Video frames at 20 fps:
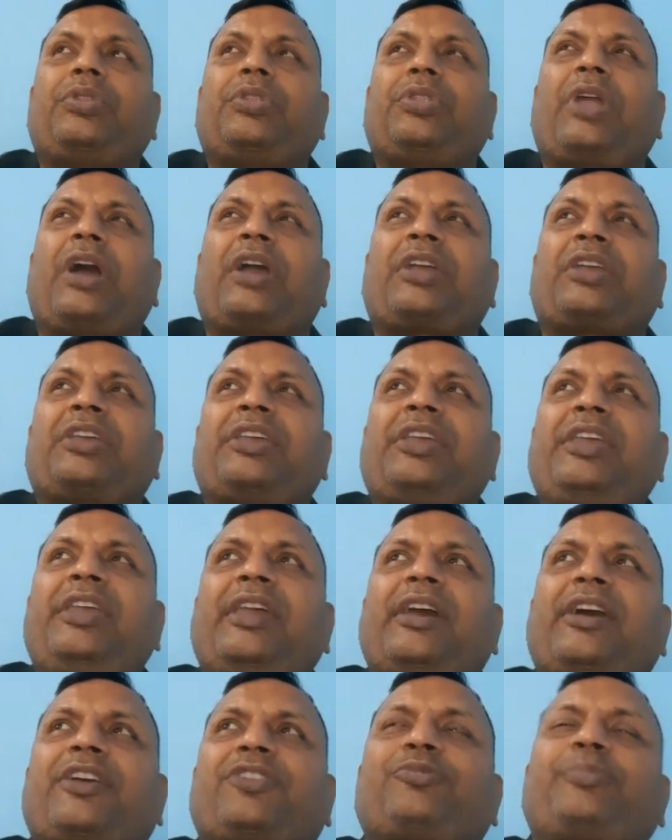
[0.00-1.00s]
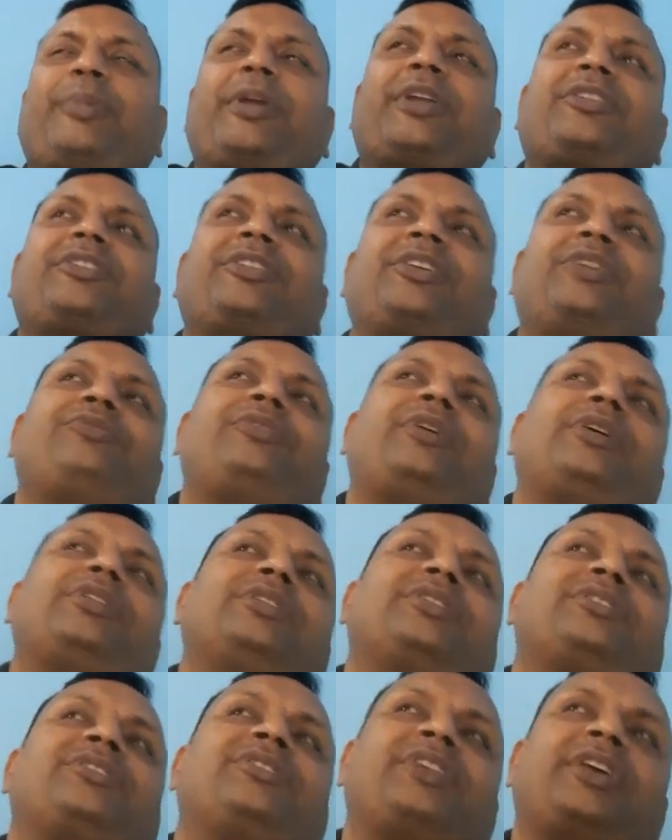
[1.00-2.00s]
the key aspects, if
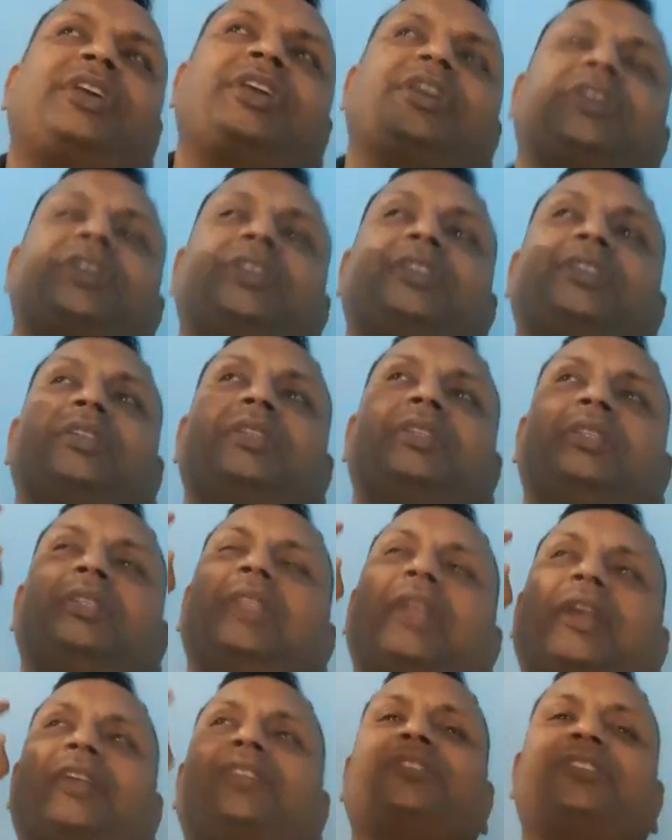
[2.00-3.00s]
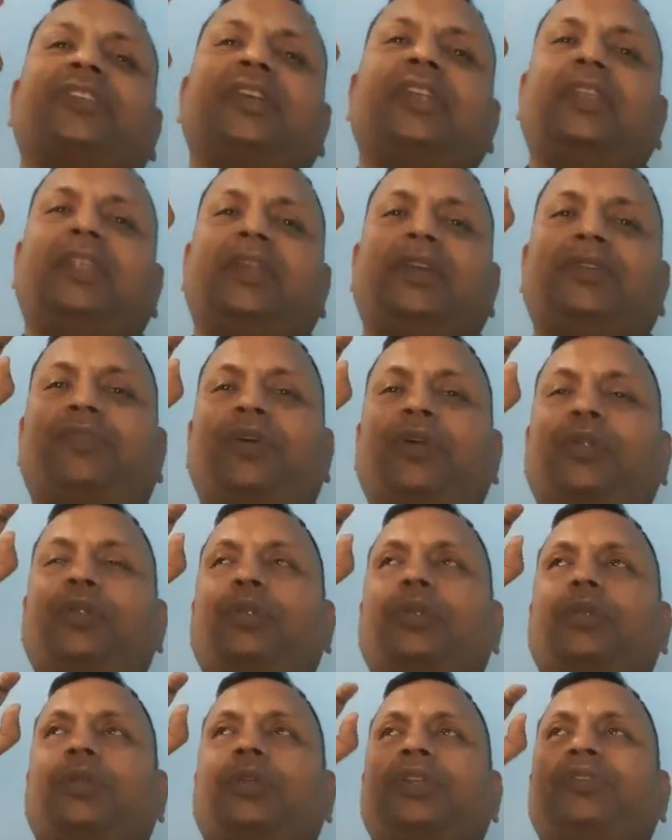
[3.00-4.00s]
I'll say, nutshell, if I'll
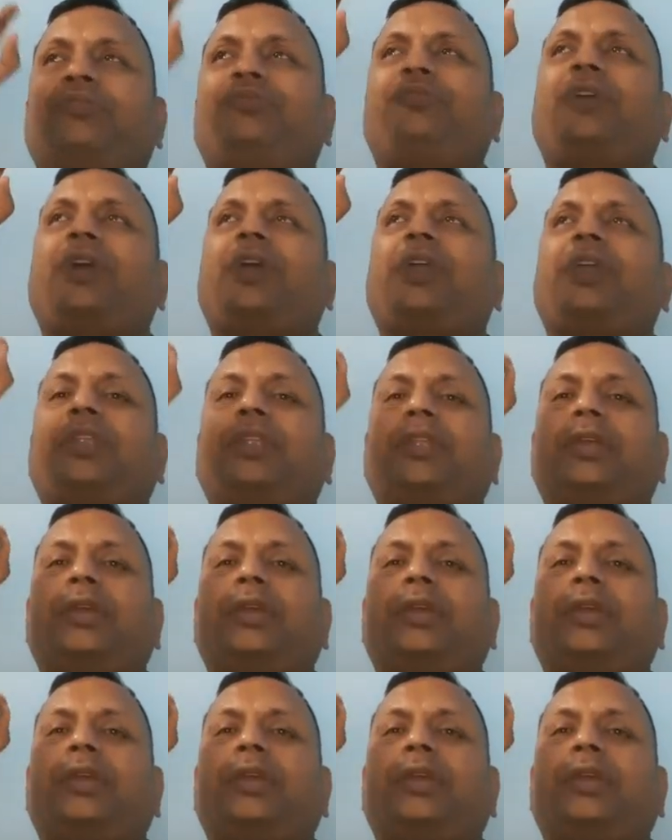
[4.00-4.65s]
define,